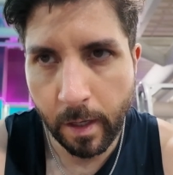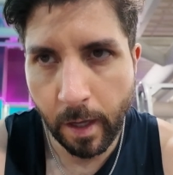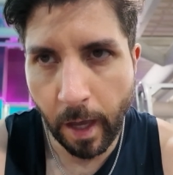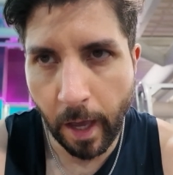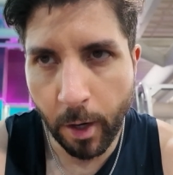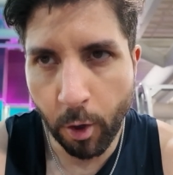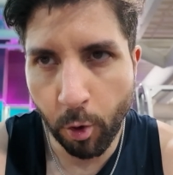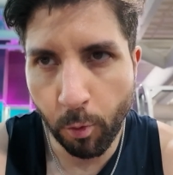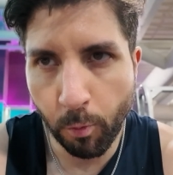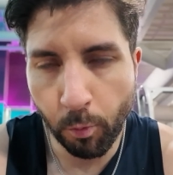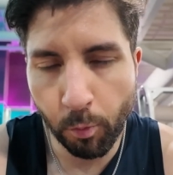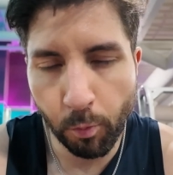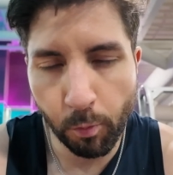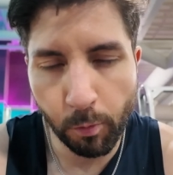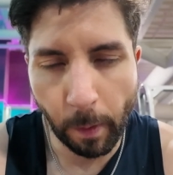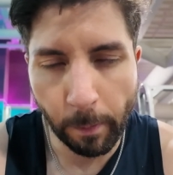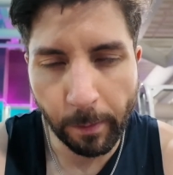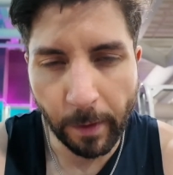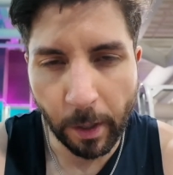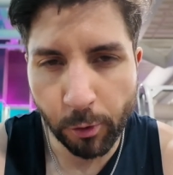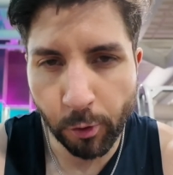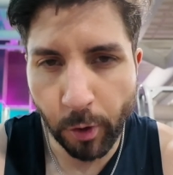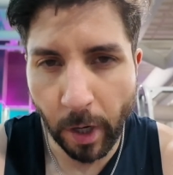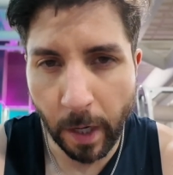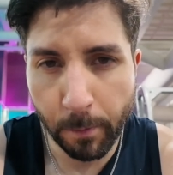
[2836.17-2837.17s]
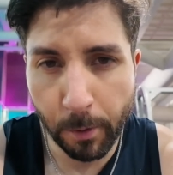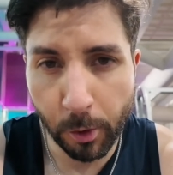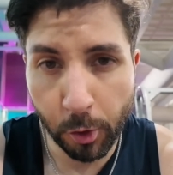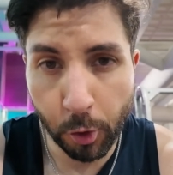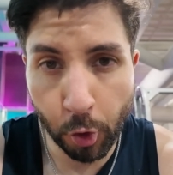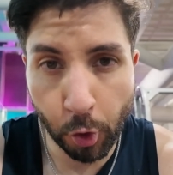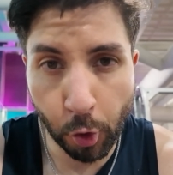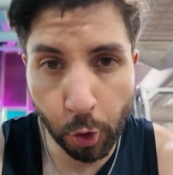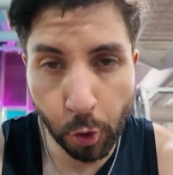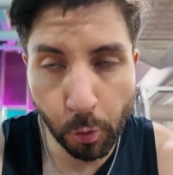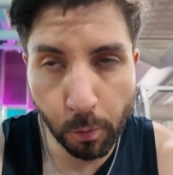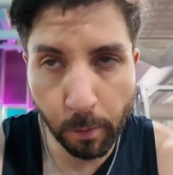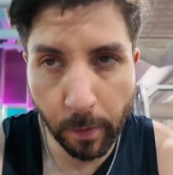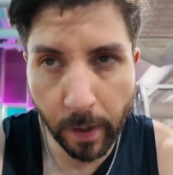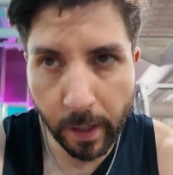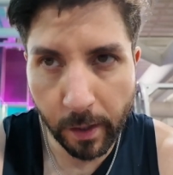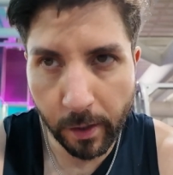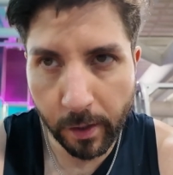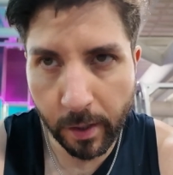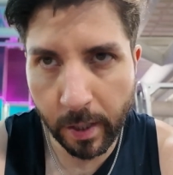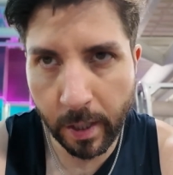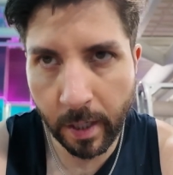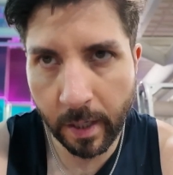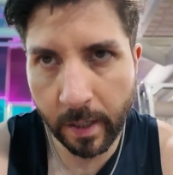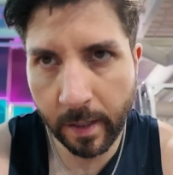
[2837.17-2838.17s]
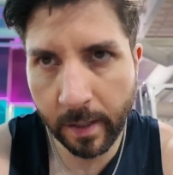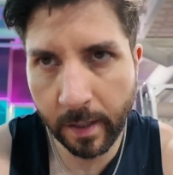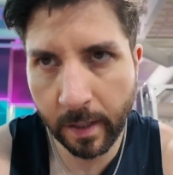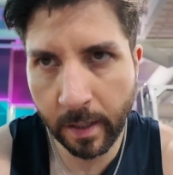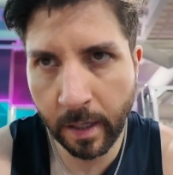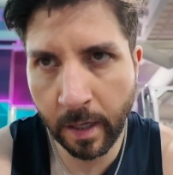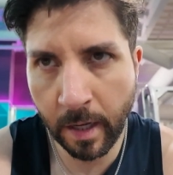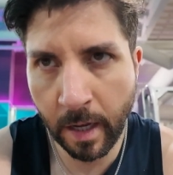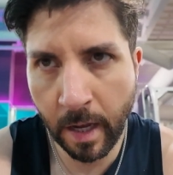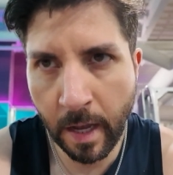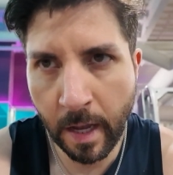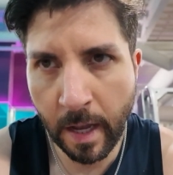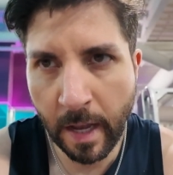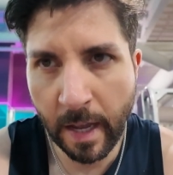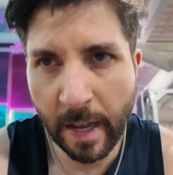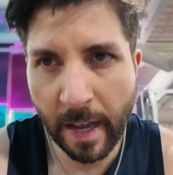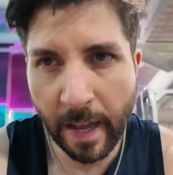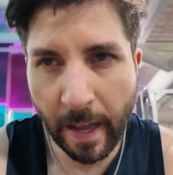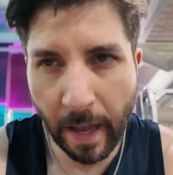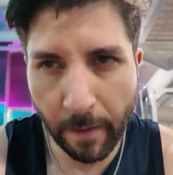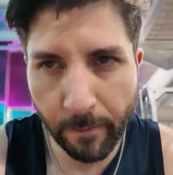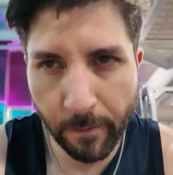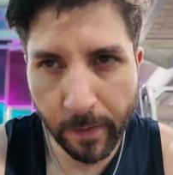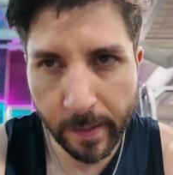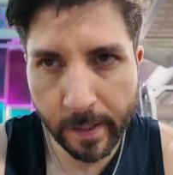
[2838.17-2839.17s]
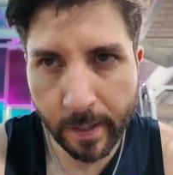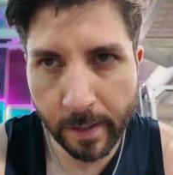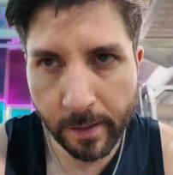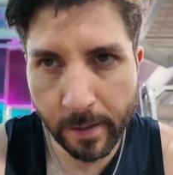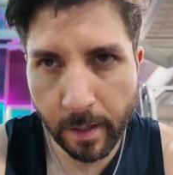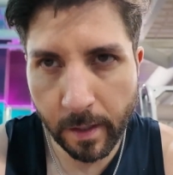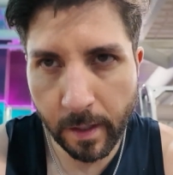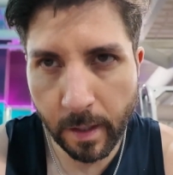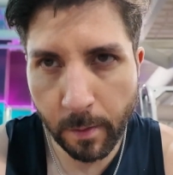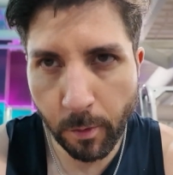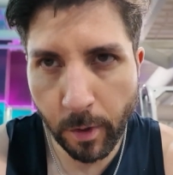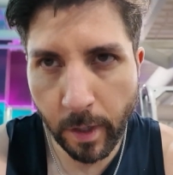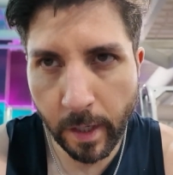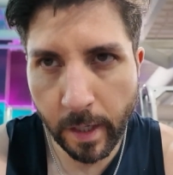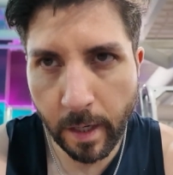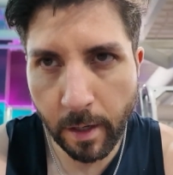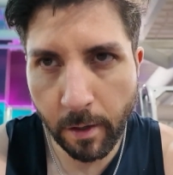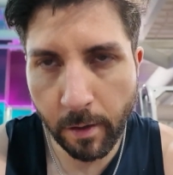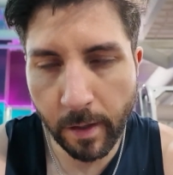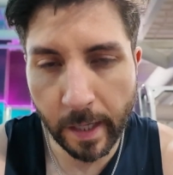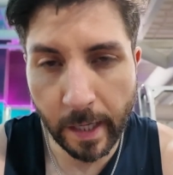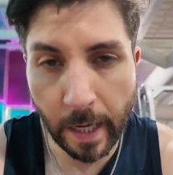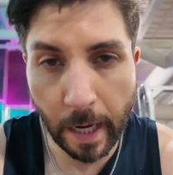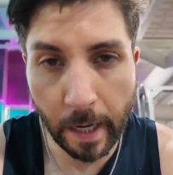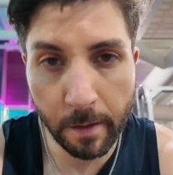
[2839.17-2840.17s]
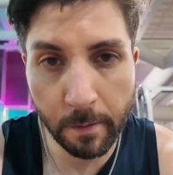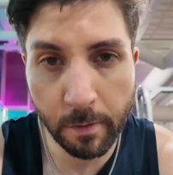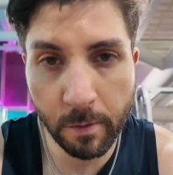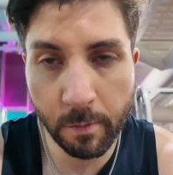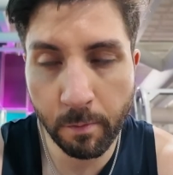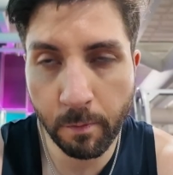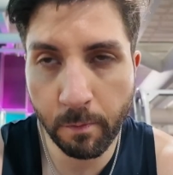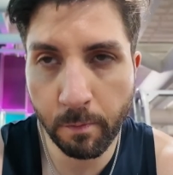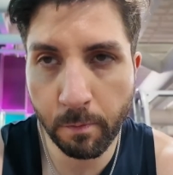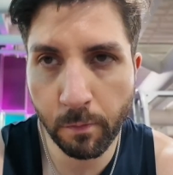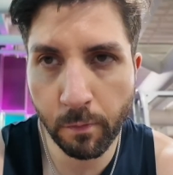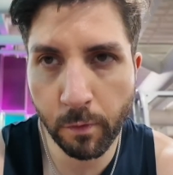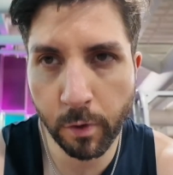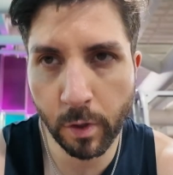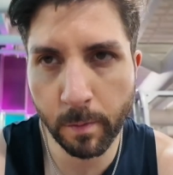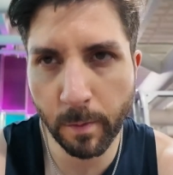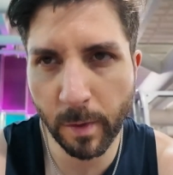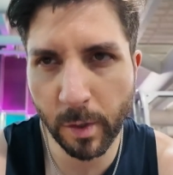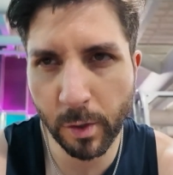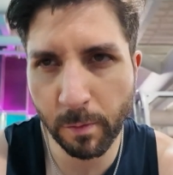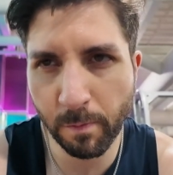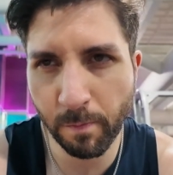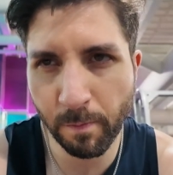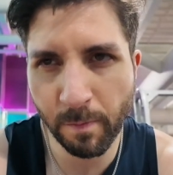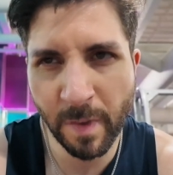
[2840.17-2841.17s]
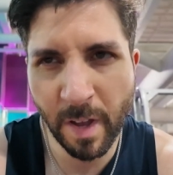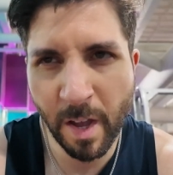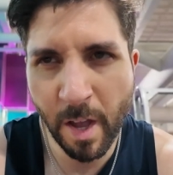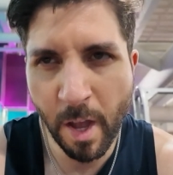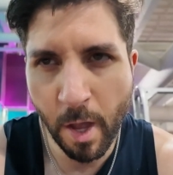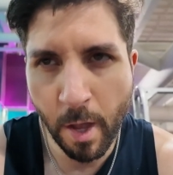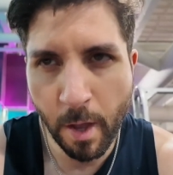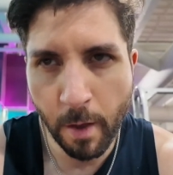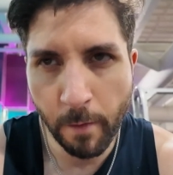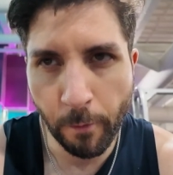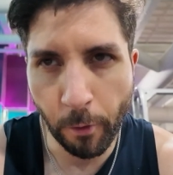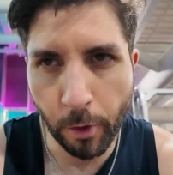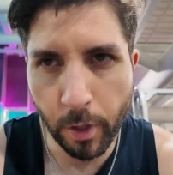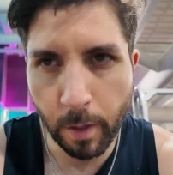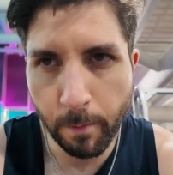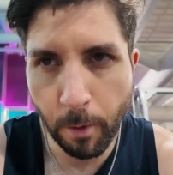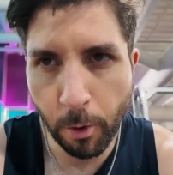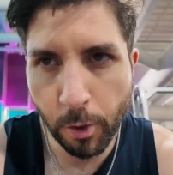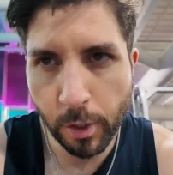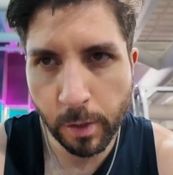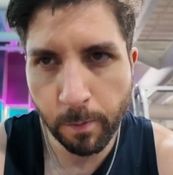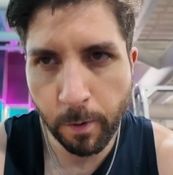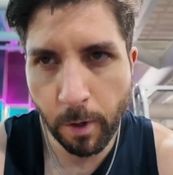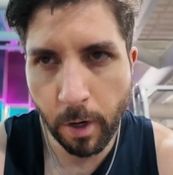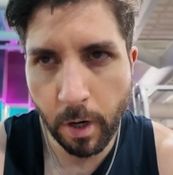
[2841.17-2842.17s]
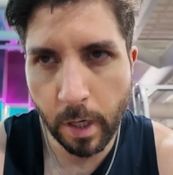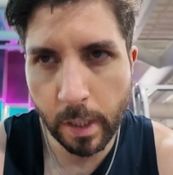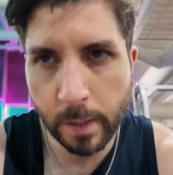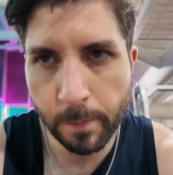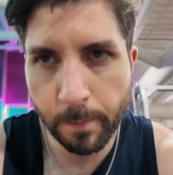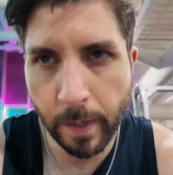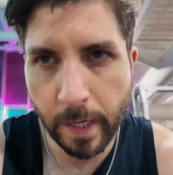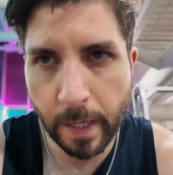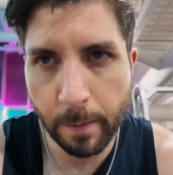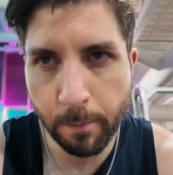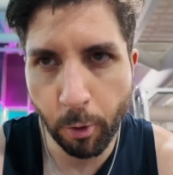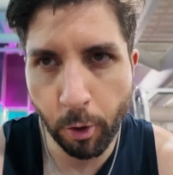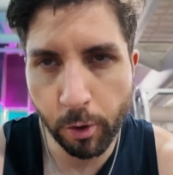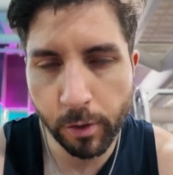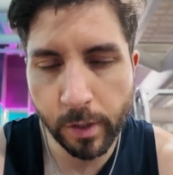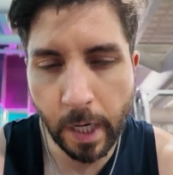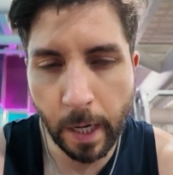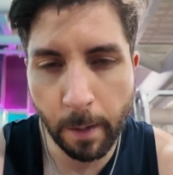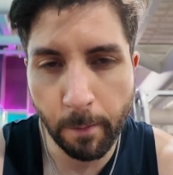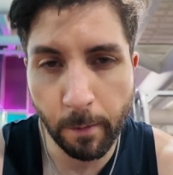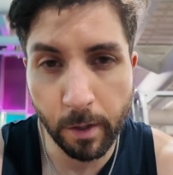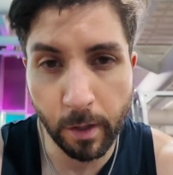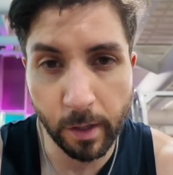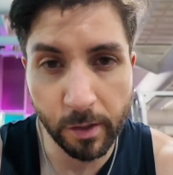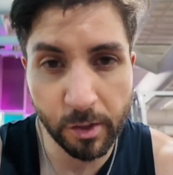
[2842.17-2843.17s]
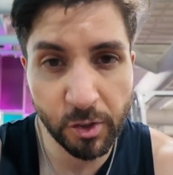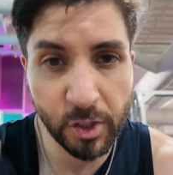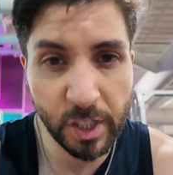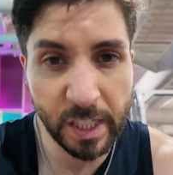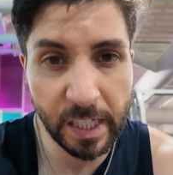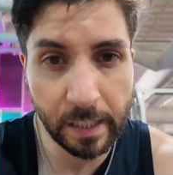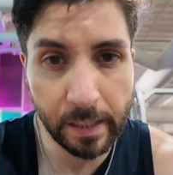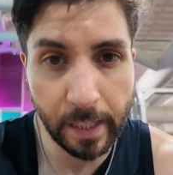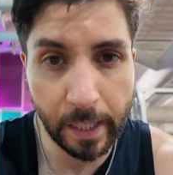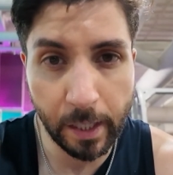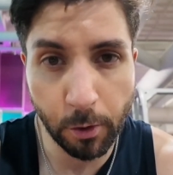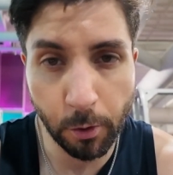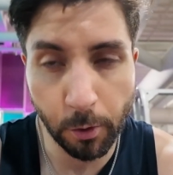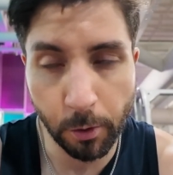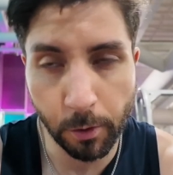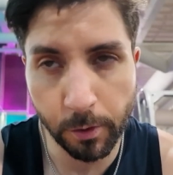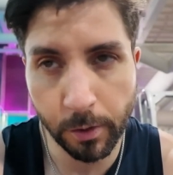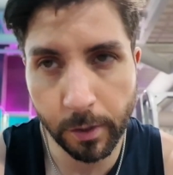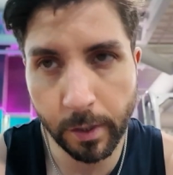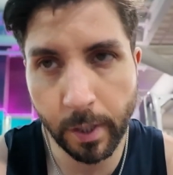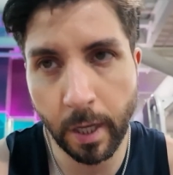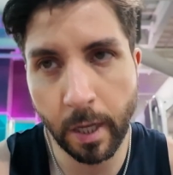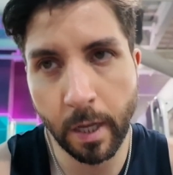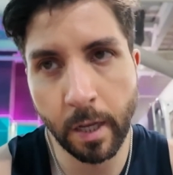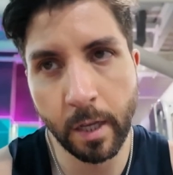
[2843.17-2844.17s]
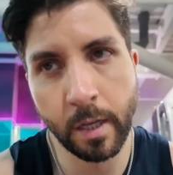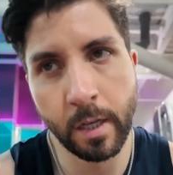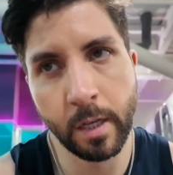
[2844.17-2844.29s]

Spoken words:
I'm not trying to put too much emphasis on them right now. Like for the most part, I'm spending more time on seated leg curls.